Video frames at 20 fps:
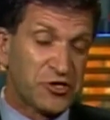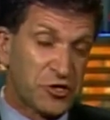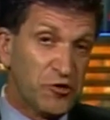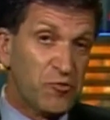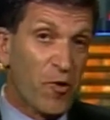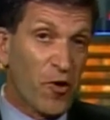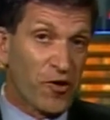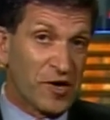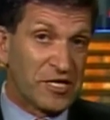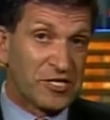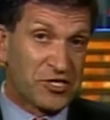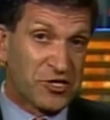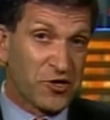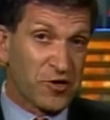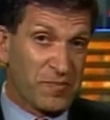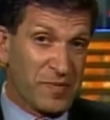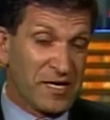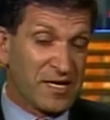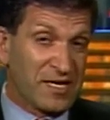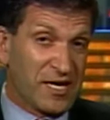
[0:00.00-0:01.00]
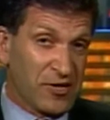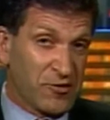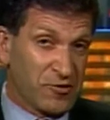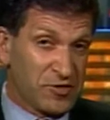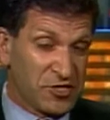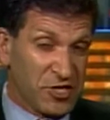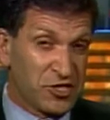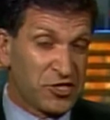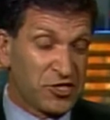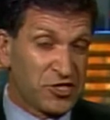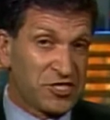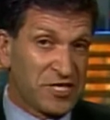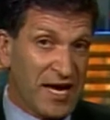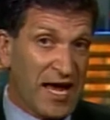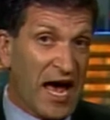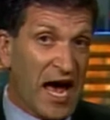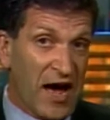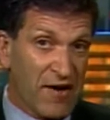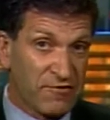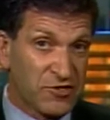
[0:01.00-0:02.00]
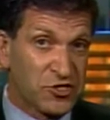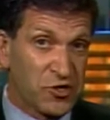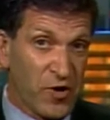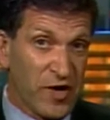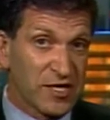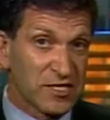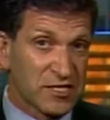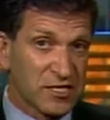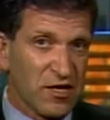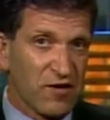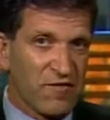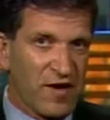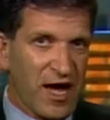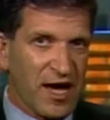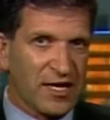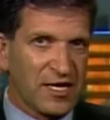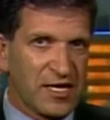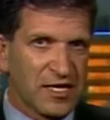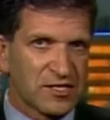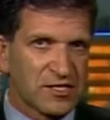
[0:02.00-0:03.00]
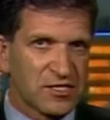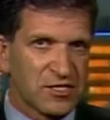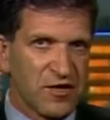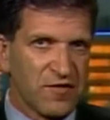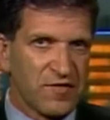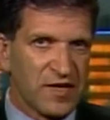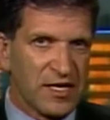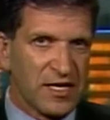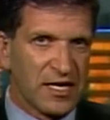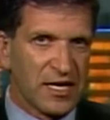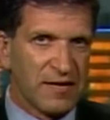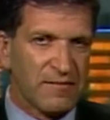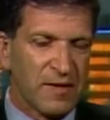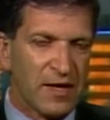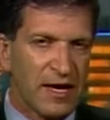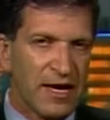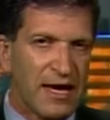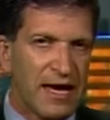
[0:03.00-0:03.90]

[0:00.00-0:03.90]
Two more East European countries, I should say, have joined, Slovakia and Slovenia.